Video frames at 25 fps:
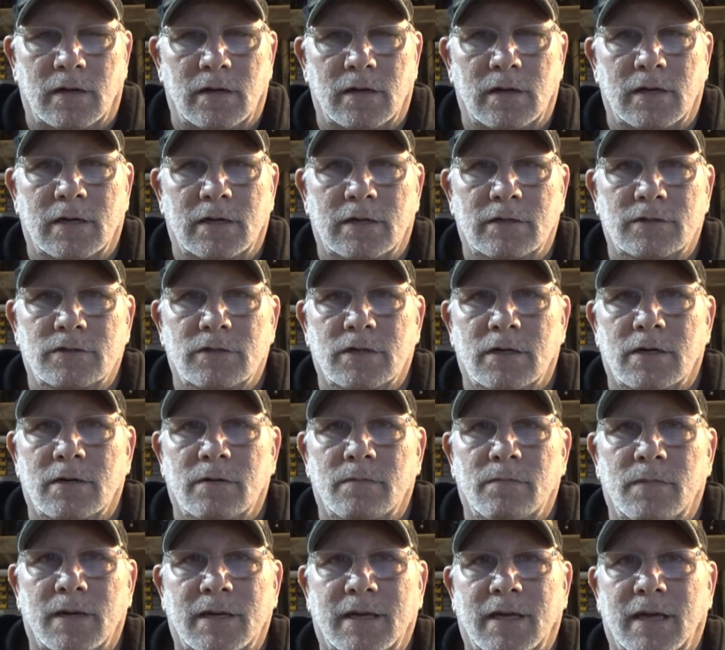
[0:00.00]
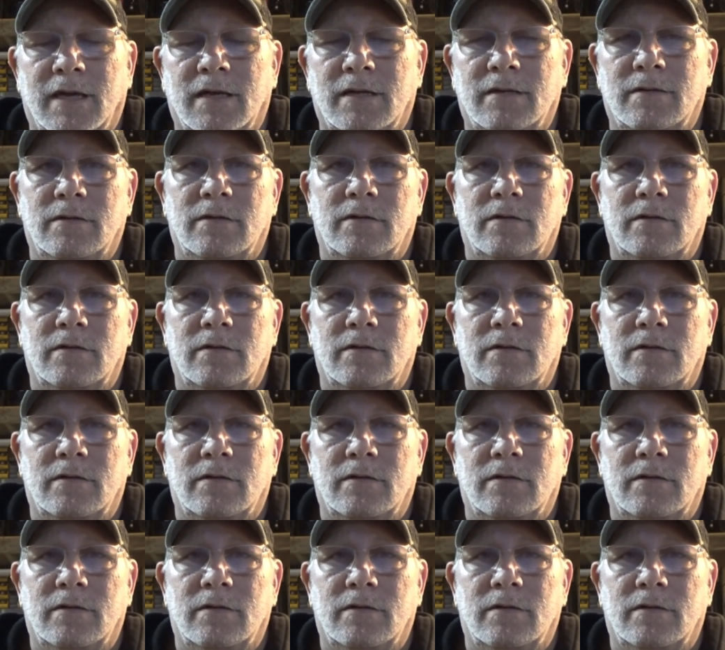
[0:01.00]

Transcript: And I can't,